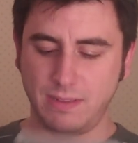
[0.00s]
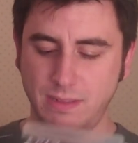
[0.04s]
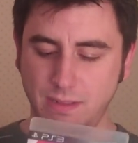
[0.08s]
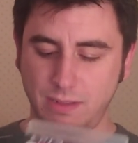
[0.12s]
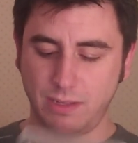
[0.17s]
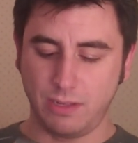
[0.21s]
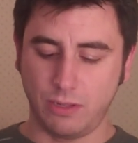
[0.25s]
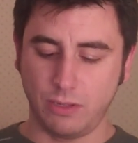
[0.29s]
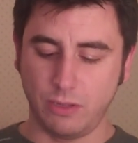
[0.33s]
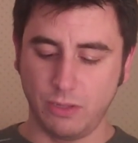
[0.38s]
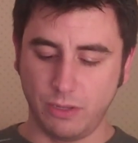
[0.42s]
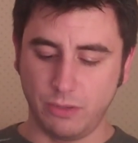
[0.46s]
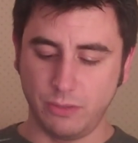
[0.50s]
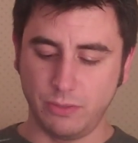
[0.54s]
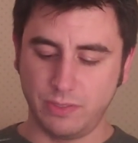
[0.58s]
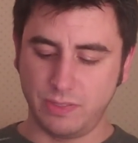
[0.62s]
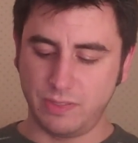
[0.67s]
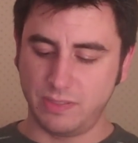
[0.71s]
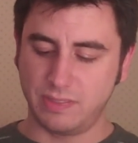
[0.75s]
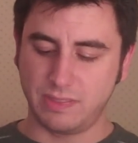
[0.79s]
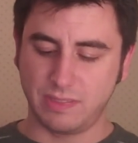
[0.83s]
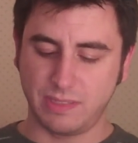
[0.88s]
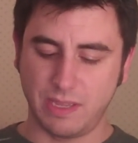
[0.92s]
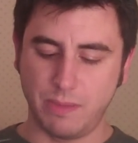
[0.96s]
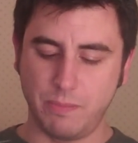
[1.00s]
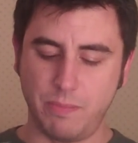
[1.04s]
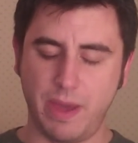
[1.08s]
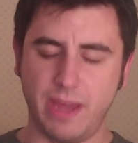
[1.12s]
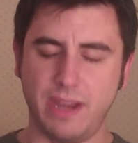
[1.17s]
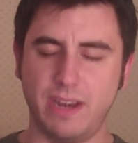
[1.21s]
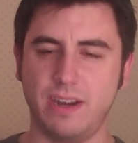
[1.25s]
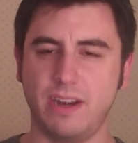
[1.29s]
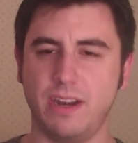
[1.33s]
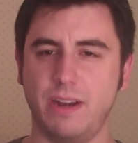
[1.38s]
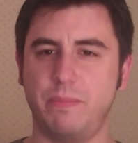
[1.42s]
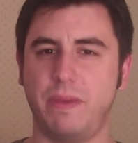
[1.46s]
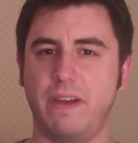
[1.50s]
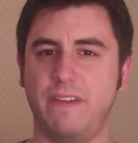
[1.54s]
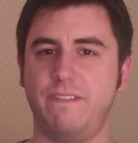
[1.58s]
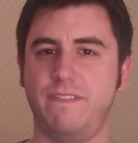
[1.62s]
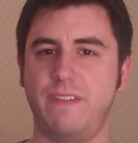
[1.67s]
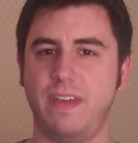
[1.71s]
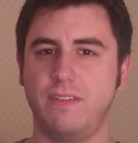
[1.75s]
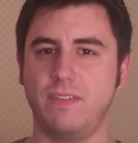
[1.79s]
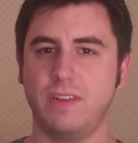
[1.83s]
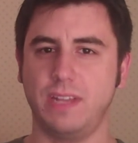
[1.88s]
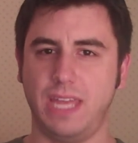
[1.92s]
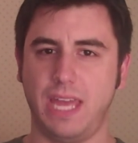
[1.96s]
close competitor to my
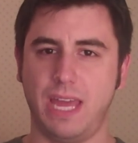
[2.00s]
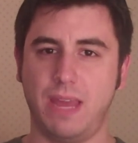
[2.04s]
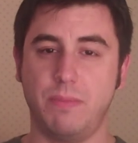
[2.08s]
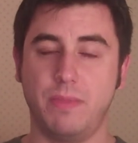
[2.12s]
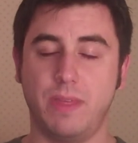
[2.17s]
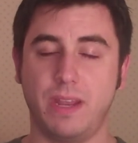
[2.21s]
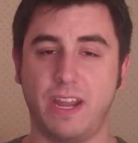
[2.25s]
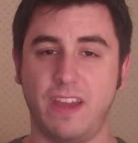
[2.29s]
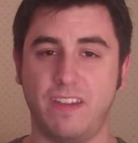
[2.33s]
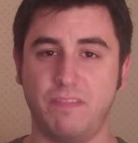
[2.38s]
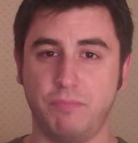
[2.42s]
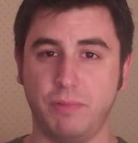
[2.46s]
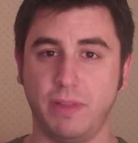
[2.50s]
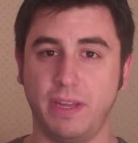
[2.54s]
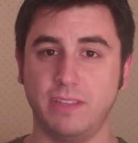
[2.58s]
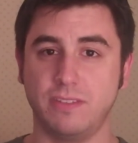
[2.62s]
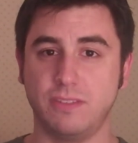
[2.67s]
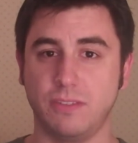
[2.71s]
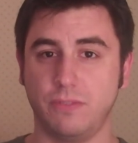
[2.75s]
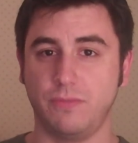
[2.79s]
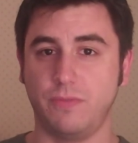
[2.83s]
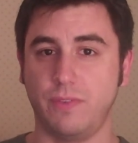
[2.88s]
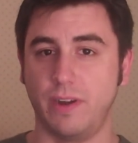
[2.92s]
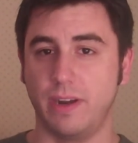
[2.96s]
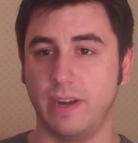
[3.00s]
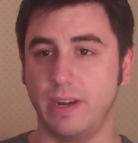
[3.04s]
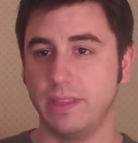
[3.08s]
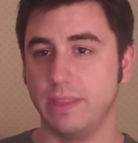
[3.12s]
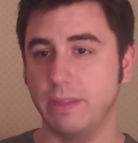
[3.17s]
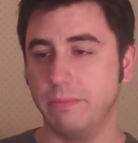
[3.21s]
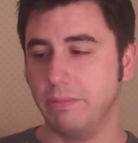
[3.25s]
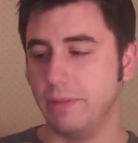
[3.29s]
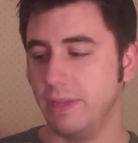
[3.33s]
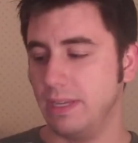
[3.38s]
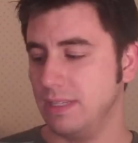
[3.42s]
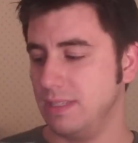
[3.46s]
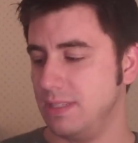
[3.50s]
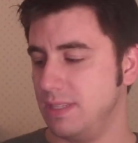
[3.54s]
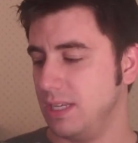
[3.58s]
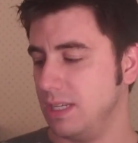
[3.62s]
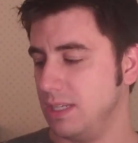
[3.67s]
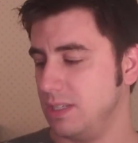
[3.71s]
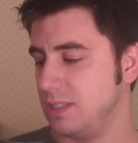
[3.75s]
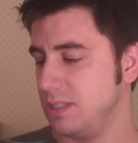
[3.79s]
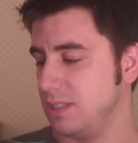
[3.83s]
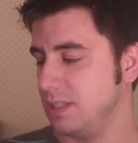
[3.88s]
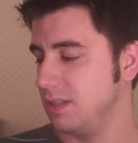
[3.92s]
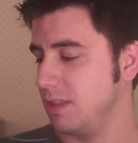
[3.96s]
favorite game that I've played so far on the
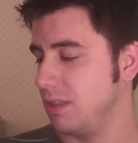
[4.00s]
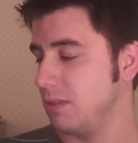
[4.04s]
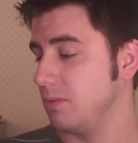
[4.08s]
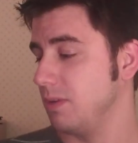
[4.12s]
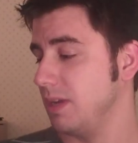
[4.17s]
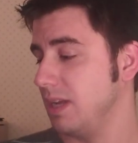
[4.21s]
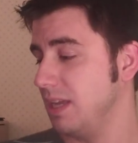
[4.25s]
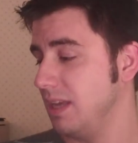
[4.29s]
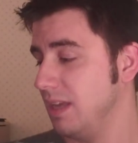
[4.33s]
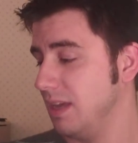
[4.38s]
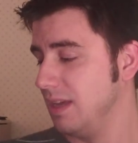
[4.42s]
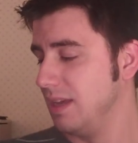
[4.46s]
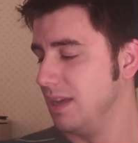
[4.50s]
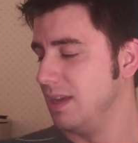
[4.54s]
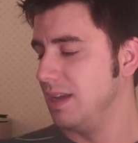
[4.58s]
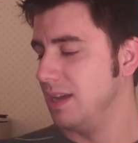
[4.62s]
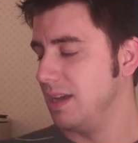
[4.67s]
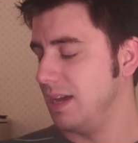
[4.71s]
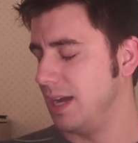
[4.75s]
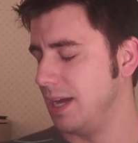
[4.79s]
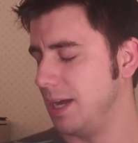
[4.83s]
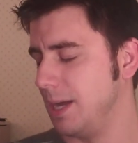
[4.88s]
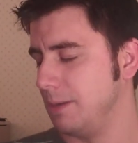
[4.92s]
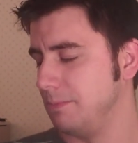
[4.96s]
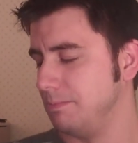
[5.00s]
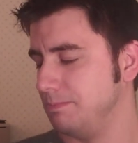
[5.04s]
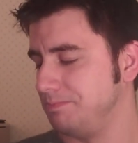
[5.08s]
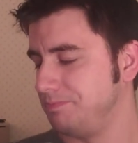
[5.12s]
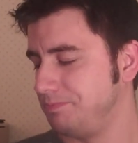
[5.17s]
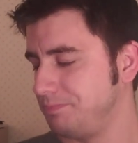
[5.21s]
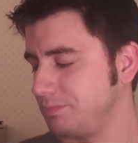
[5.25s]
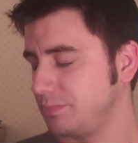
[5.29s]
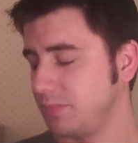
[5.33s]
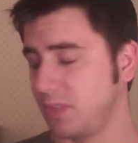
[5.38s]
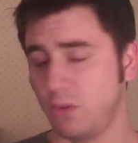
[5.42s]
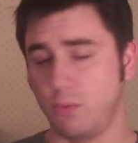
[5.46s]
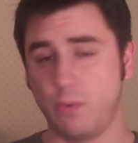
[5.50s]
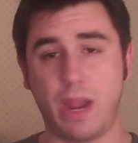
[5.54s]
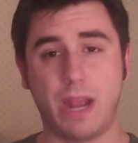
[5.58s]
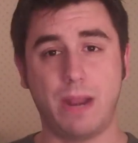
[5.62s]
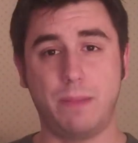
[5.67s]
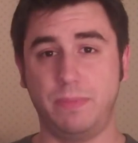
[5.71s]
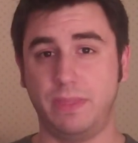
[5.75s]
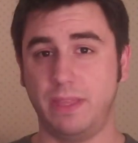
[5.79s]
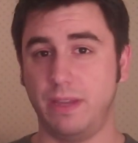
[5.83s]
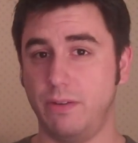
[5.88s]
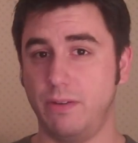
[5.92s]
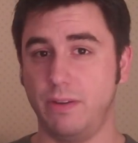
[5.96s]
PlayStation 3. Right
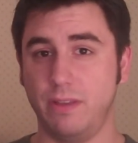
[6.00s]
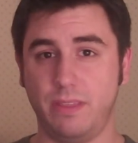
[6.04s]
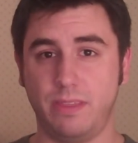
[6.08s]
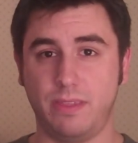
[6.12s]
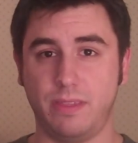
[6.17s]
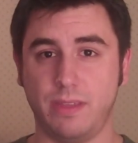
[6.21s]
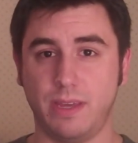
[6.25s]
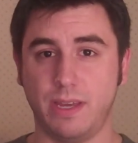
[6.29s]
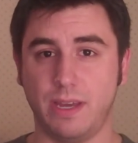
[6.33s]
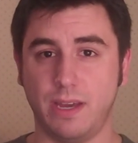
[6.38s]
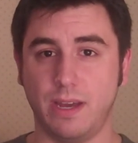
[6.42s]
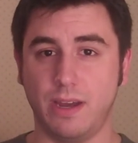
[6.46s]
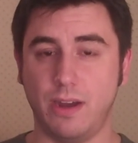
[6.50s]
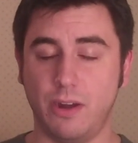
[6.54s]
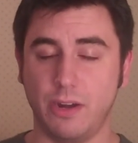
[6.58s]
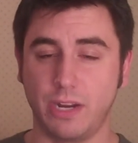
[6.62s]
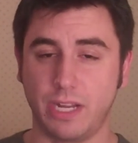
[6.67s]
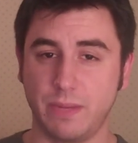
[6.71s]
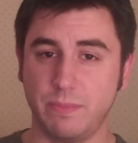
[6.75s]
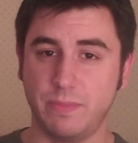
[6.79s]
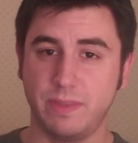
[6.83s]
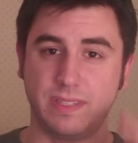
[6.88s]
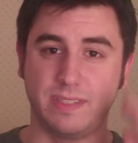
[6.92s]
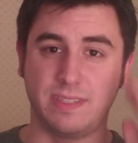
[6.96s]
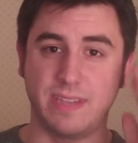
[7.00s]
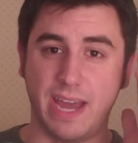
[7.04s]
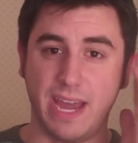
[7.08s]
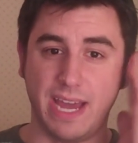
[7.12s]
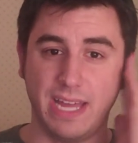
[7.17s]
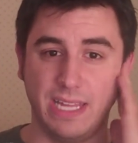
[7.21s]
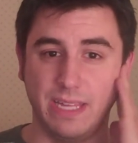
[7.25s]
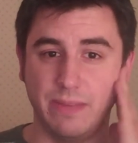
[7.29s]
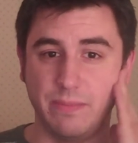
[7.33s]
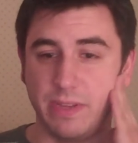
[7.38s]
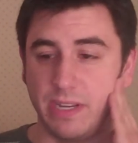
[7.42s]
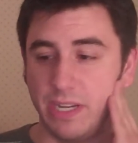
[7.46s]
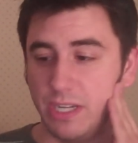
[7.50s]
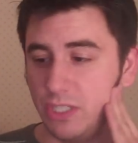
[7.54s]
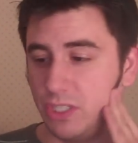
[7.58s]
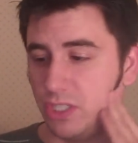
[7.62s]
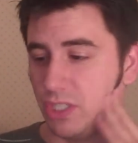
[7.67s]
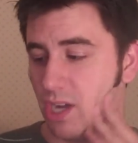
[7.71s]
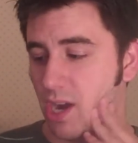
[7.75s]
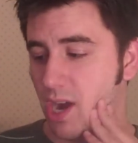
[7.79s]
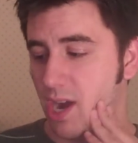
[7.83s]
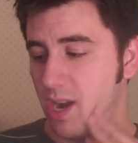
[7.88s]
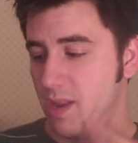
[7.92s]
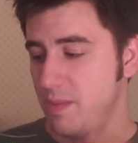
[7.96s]
up there with Arkham Asylum and
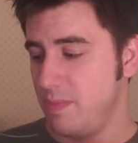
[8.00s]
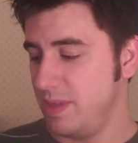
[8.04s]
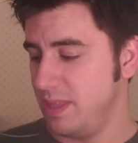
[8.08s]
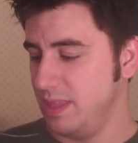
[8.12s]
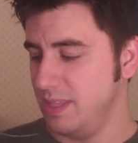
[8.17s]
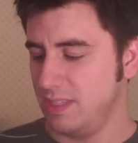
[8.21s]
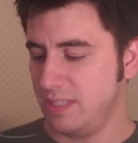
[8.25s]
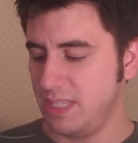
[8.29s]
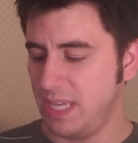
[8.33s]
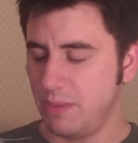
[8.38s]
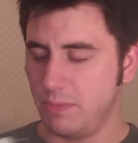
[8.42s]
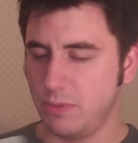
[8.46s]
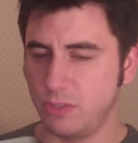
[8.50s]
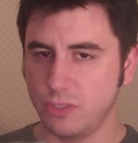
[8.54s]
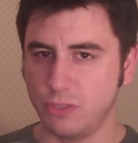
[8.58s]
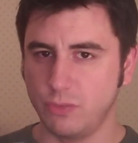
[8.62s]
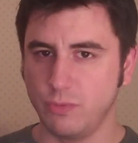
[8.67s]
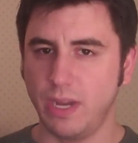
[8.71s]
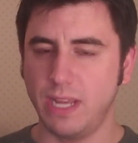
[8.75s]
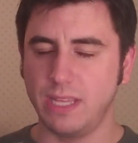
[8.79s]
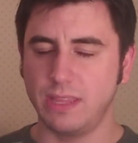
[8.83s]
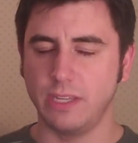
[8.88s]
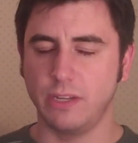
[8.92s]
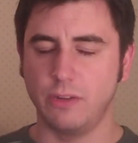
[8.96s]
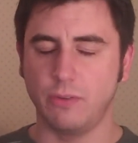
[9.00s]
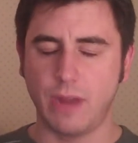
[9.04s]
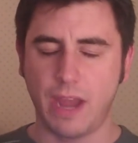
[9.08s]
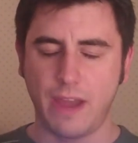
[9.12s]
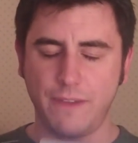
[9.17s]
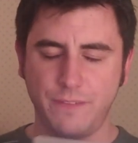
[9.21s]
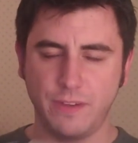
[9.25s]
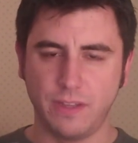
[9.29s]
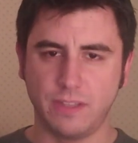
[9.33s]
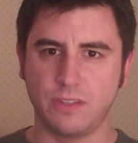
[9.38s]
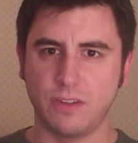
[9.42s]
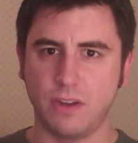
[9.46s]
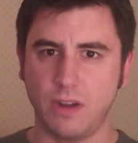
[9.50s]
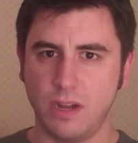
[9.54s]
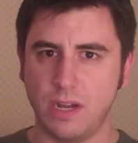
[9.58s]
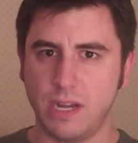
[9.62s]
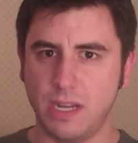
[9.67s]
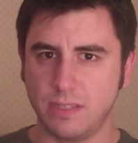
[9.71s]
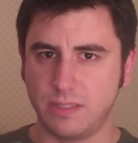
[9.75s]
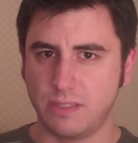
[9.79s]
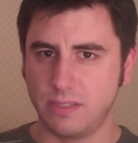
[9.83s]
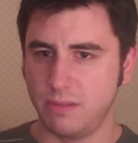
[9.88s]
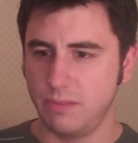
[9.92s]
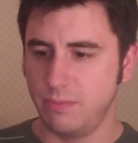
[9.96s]
Uncharted. I mean, this game is great. The graphics are
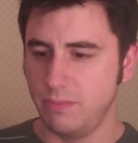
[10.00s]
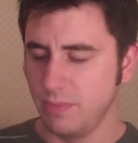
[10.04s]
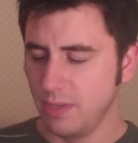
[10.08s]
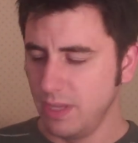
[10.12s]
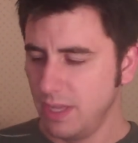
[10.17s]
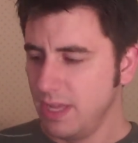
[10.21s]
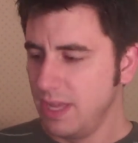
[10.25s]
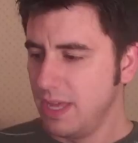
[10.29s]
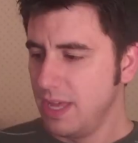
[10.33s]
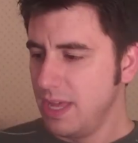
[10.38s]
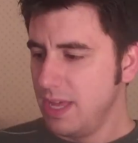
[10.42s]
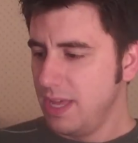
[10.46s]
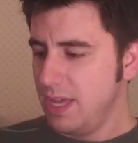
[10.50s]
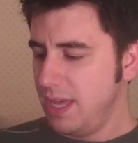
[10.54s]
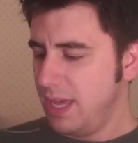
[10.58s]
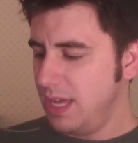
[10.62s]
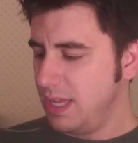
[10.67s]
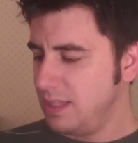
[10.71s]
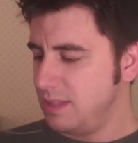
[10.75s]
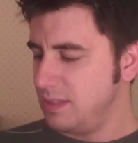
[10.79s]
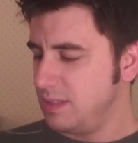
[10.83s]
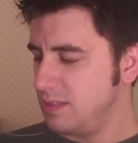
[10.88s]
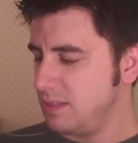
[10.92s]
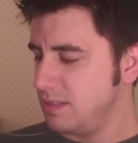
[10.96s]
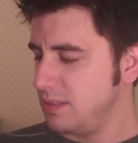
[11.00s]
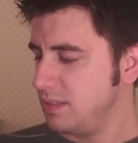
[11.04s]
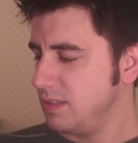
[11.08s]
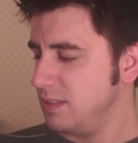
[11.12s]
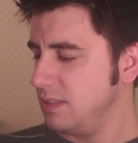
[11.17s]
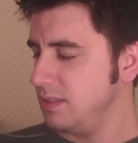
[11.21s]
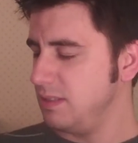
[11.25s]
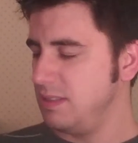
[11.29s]
awesome. It's